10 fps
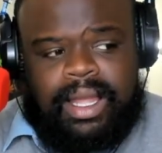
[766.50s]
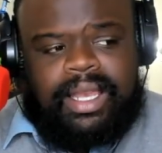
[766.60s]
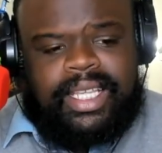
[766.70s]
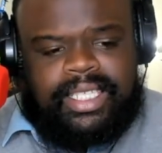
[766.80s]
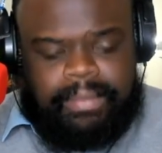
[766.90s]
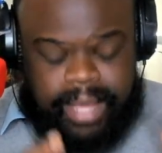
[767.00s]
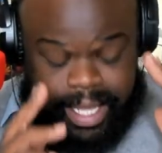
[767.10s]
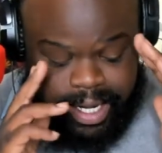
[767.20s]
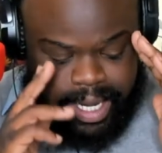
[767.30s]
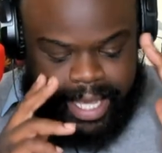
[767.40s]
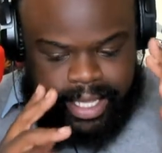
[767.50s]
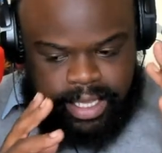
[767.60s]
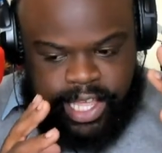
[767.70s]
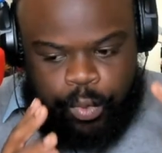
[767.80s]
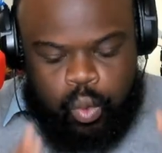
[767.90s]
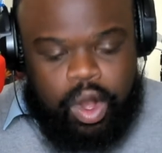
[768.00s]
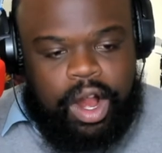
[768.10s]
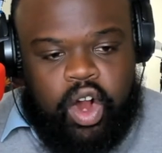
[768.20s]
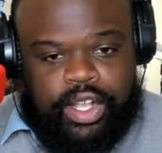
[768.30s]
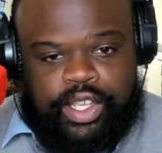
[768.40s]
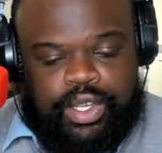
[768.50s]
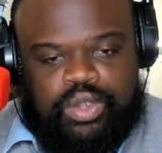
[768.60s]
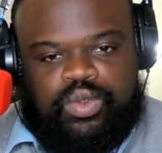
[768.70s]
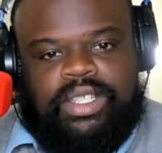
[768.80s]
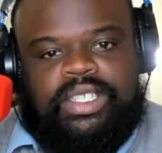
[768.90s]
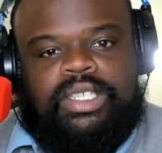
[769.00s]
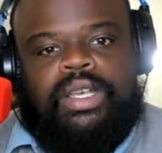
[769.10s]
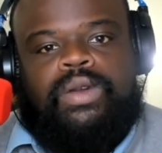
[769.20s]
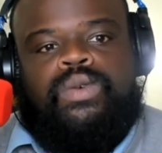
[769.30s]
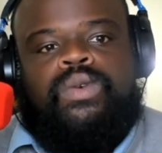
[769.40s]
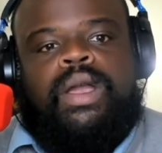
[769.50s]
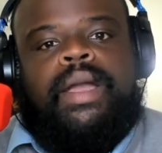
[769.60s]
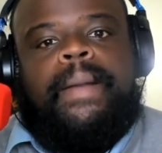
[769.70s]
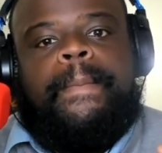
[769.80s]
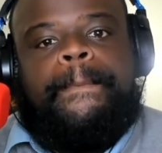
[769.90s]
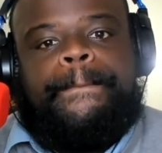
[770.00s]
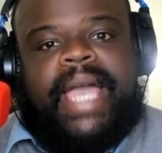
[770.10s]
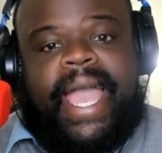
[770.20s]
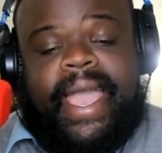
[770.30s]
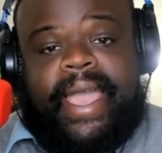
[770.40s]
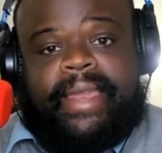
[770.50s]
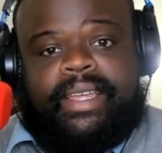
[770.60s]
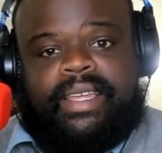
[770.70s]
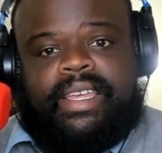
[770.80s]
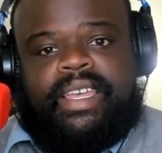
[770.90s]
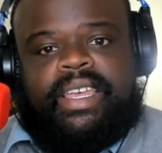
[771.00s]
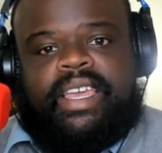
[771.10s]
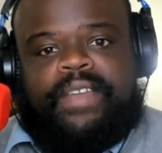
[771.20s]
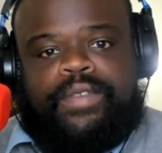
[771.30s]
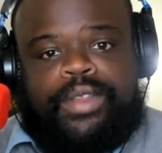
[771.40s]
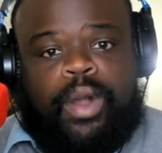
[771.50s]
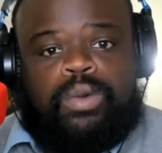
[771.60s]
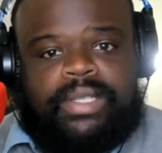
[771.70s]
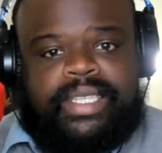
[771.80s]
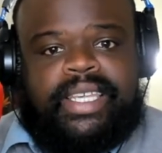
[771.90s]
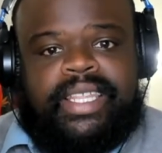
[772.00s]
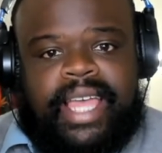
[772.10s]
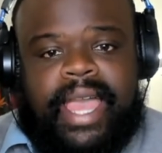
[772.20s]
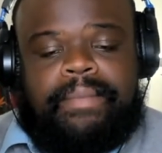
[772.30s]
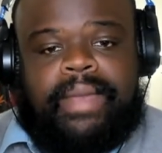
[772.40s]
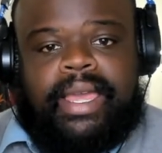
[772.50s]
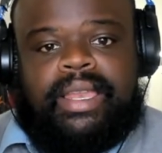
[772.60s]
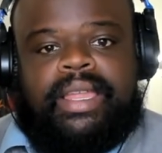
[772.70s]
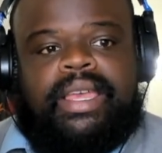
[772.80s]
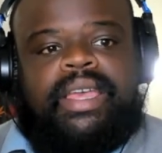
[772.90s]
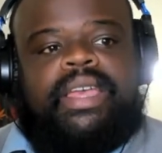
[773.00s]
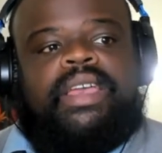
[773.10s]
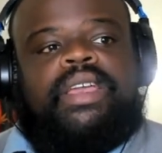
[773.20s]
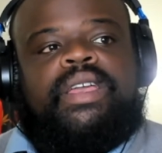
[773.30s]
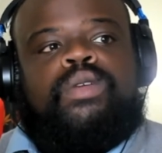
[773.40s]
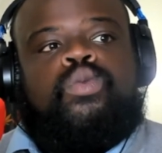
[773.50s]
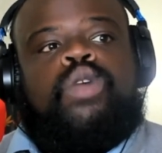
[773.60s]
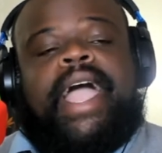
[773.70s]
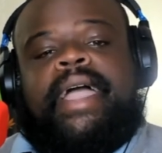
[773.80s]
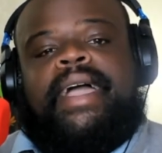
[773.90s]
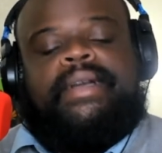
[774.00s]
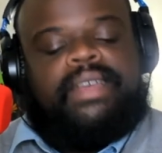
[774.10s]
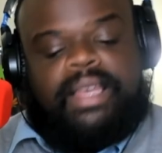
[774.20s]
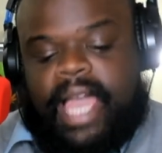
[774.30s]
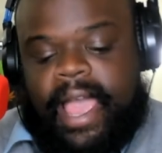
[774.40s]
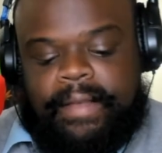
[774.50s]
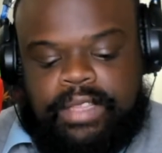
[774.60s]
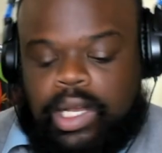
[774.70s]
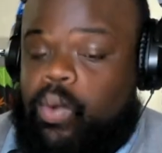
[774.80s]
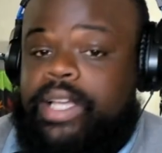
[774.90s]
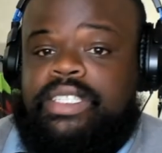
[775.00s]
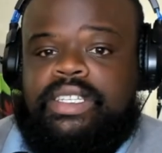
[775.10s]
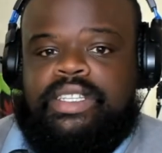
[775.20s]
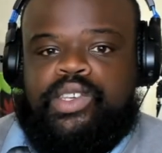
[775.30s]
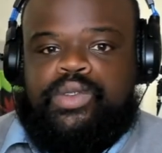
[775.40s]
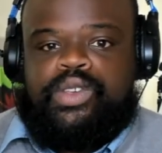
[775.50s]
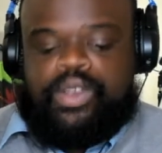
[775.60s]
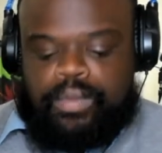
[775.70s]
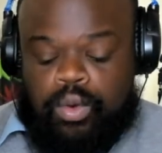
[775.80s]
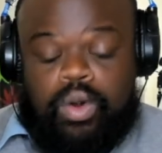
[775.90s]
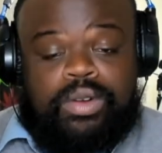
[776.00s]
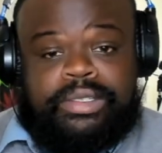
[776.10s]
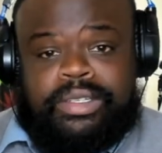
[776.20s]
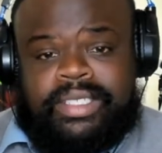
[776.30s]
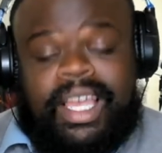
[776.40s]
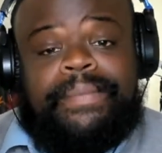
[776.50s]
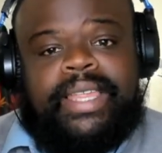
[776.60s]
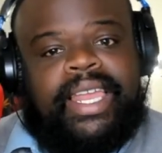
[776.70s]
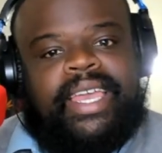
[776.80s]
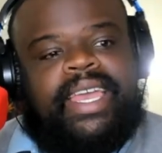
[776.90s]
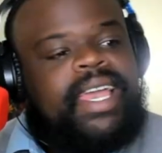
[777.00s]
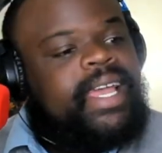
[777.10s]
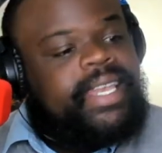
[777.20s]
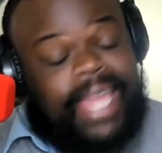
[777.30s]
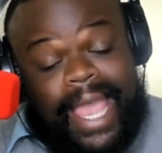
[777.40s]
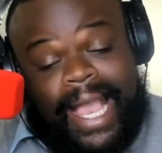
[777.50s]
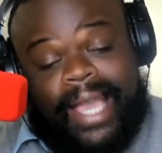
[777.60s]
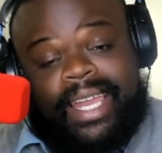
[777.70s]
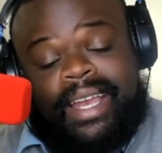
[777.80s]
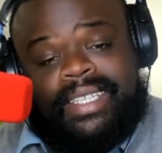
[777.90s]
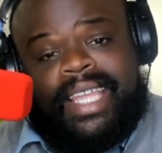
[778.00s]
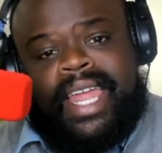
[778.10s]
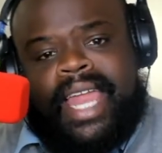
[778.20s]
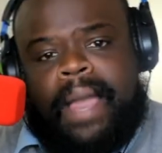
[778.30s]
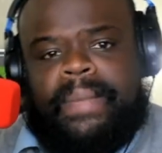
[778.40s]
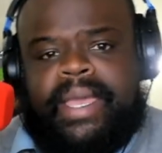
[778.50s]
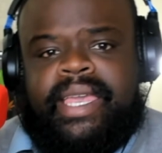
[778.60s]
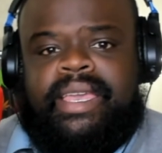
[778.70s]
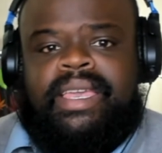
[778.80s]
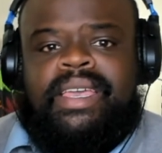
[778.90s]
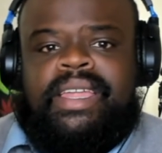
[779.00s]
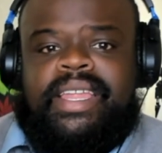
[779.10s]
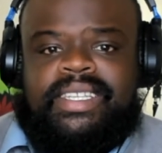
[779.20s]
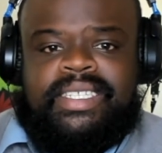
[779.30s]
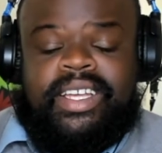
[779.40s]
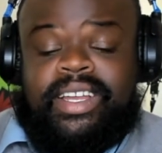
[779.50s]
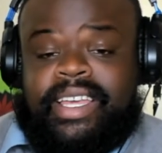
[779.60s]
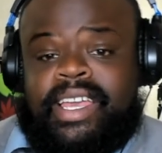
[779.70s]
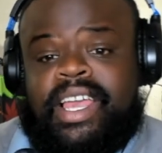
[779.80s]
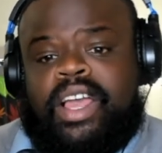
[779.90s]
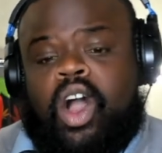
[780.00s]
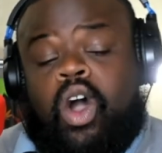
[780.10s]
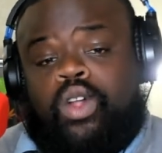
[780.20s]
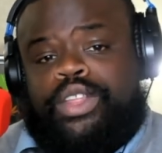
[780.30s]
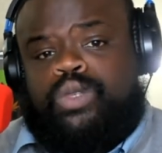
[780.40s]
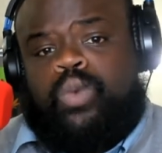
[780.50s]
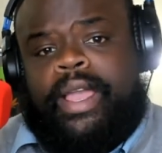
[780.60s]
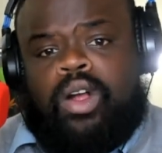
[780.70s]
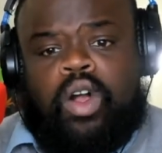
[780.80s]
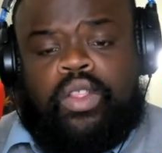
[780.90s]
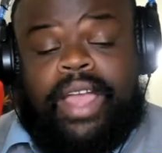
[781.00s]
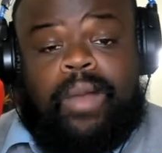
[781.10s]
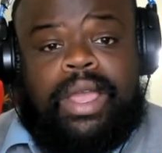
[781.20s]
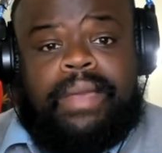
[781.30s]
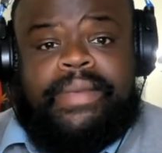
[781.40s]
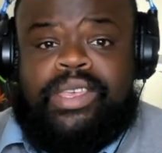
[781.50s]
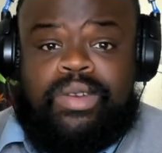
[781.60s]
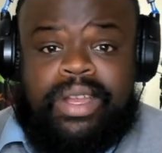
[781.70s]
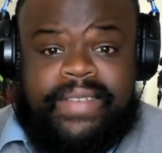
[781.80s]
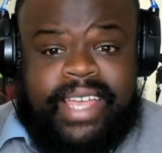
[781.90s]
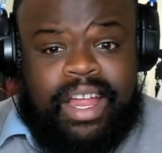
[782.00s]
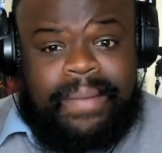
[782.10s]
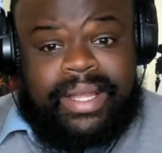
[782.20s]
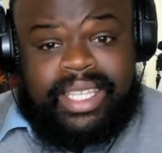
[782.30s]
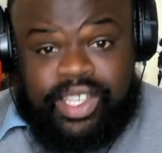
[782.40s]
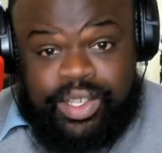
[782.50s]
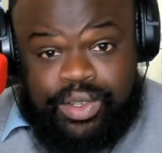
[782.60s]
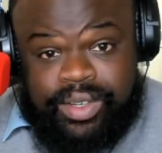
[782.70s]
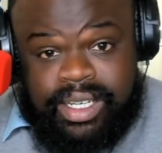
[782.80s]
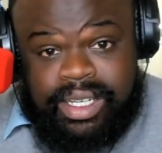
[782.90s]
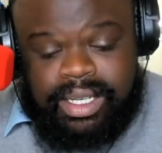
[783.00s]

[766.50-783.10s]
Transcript: Listen, man, like, they want our children so bad. If you don't see that, man, I, I have to question you, your morals or something. Like, dang, I can understand not being necessarily all this way or all that way, but you don't even care about the children?